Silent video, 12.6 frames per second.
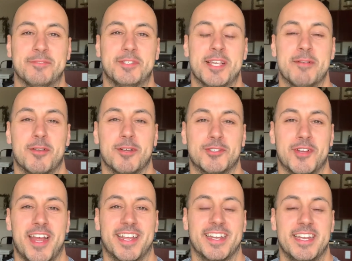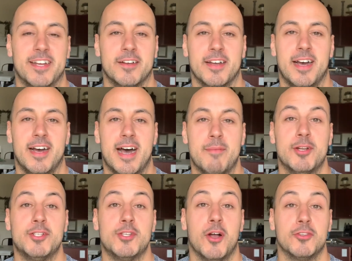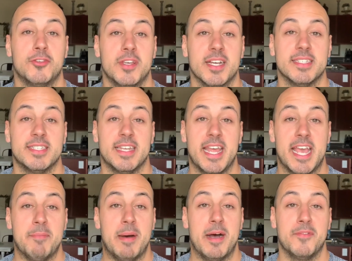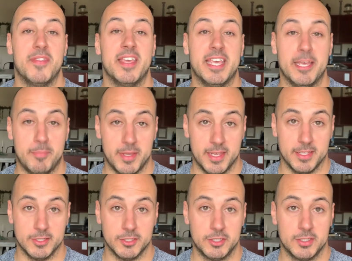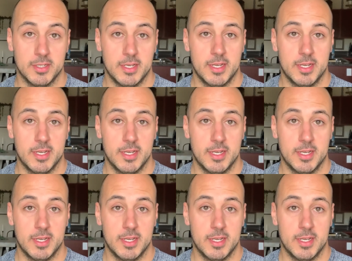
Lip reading: up? Coach Radigan here. I'm going to talk to you guys today about the hip hinge.